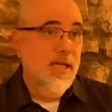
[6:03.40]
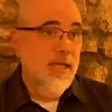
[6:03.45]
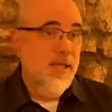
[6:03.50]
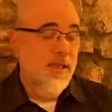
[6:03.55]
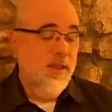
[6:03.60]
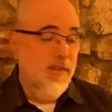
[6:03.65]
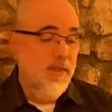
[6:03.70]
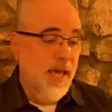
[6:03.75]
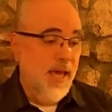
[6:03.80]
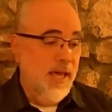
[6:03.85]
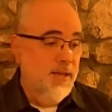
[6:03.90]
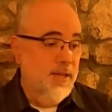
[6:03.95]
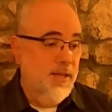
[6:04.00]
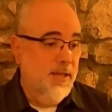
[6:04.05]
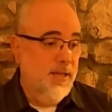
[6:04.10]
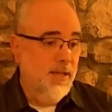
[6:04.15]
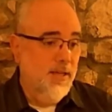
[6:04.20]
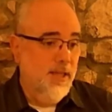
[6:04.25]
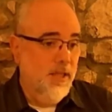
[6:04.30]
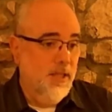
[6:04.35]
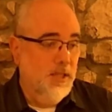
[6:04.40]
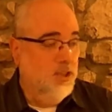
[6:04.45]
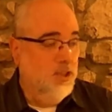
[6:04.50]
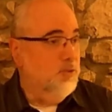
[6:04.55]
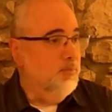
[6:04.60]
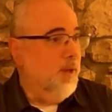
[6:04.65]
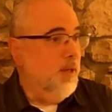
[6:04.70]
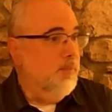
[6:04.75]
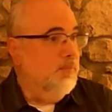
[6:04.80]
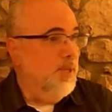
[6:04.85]
that this is
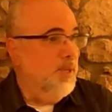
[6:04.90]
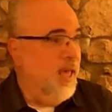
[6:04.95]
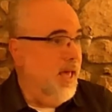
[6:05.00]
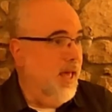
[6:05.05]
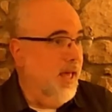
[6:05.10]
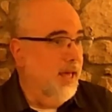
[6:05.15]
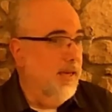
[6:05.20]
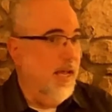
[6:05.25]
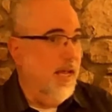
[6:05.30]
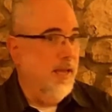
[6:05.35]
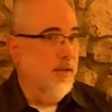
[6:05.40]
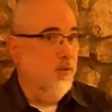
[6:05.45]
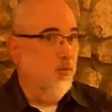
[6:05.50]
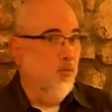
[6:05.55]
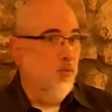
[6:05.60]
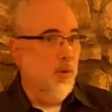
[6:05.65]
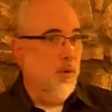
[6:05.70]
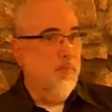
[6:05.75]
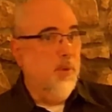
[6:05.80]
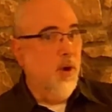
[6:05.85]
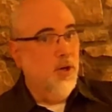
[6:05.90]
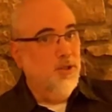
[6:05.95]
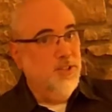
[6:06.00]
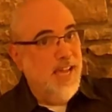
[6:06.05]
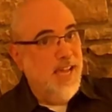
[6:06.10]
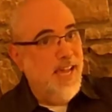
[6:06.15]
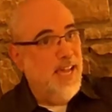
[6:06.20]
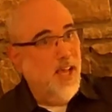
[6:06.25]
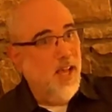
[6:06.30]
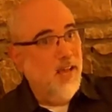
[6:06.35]
my blood, and we're
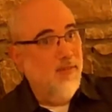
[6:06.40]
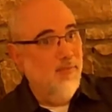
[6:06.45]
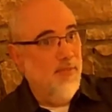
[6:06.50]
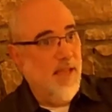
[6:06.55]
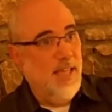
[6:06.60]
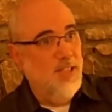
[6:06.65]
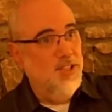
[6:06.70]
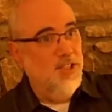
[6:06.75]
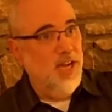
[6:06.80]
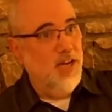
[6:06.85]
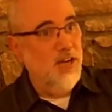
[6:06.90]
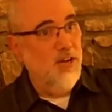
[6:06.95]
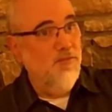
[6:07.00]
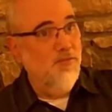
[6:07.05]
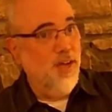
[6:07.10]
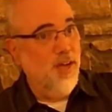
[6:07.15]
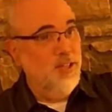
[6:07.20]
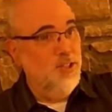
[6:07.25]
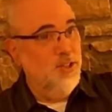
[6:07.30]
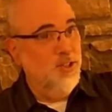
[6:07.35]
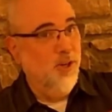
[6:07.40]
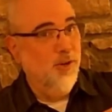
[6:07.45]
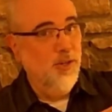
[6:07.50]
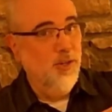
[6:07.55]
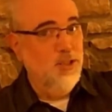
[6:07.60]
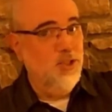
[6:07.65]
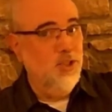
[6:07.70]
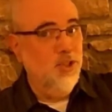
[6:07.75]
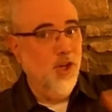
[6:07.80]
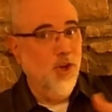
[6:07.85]
partaking of that sacrifice. There
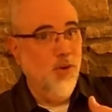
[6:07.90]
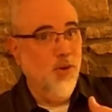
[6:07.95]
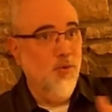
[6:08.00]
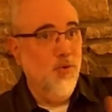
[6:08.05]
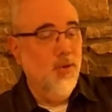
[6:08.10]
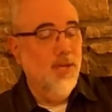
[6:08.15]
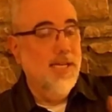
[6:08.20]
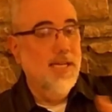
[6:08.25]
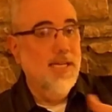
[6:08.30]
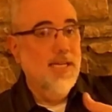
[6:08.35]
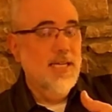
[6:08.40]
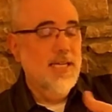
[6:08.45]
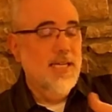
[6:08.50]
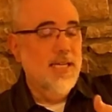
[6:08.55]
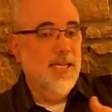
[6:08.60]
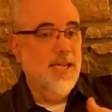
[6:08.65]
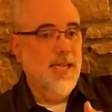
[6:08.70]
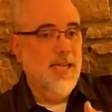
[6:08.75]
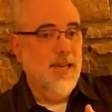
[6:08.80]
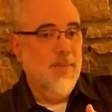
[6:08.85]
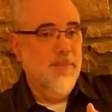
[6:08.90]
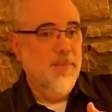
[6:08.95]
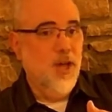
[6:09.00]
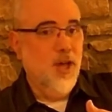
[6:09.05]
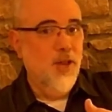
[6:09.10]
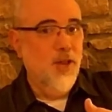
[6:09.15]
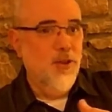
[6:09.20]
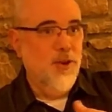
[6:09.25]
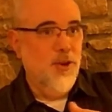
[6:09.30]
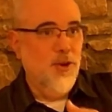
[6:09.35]
is no
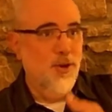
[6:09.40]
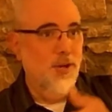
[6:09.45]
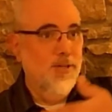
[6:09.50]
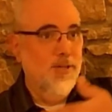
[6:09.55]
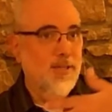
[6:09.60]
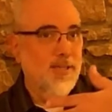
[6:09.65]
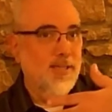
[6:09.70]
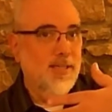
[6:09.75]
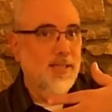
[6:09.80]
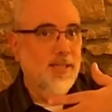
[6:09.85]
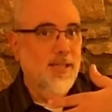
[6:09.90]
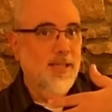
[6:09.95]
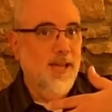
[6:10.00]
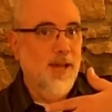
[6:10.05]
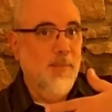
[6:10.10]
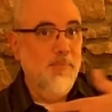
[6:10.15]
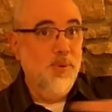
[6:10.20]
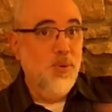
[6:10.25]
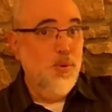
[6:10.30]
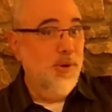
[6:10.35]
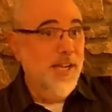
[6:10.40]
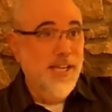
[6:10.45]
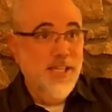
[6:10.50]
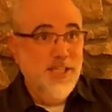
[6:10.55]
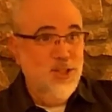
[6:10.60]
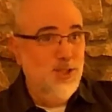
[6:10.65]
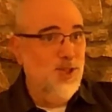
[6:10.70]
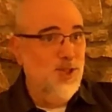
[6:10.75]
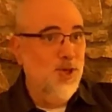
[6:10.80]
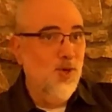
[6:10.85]
other
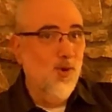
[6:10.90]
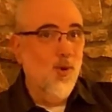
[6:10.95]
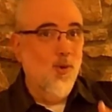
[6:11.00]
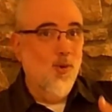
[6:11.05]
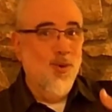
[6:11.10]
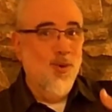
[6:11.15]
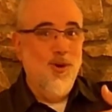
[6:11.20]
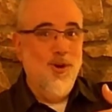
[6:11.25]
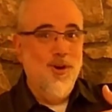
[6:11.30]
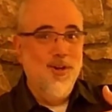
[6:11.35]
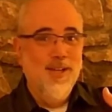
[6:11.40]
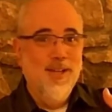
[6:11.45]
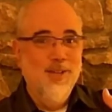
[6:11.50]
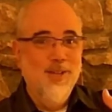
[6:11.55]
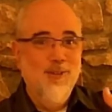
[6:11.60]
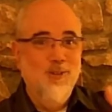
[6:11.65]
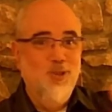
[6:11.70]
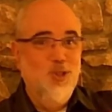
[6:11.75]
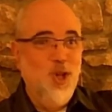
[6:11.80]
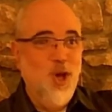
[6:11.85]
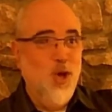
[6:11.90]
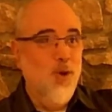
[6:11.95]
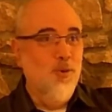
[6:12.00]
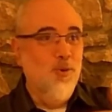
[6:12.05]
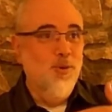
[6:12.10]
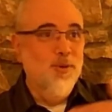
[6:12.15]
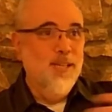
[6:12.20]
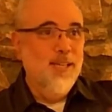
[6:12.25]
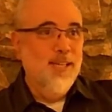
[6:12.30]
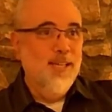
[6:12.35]
priest, or there's no
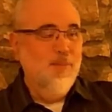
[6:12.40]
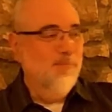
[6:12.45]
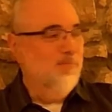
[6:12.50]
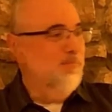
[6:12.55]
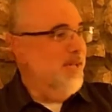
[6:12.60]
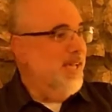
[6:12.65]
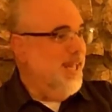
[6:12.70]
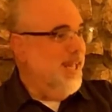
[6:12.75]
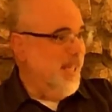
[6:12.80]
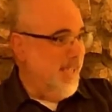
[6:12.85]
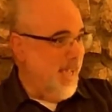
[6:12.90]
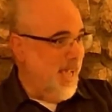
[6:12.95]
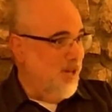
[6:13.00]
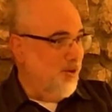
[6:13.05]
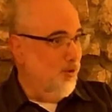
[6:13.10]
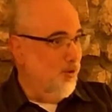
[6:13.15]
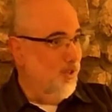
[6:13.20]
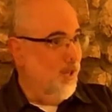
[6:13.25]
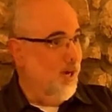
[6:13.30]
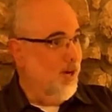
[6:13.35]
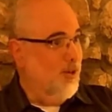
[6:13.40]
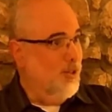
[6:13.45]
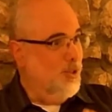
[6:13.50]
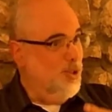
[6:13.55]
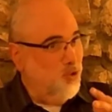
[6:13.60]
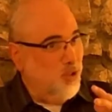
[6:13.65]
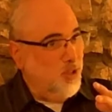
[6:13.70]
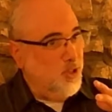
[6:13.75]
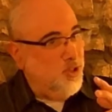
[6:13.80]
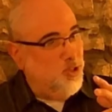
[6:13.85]
mediator there. It's
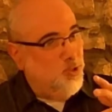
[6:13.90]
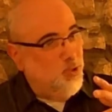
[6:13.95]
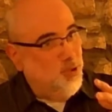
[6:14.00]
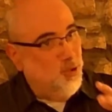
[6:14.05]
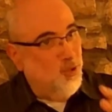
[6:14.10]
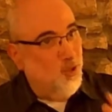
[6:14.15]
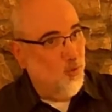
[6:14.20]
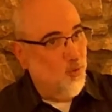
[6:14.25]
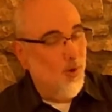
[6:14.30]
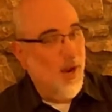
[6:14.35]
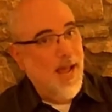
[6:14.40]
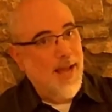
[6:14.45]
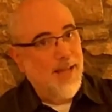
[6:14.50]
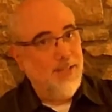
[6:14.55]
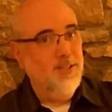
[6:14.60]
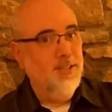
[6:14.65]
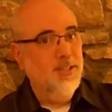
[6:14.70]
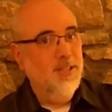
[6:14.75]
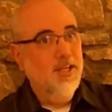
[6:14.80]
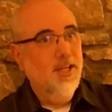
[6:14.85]
just direct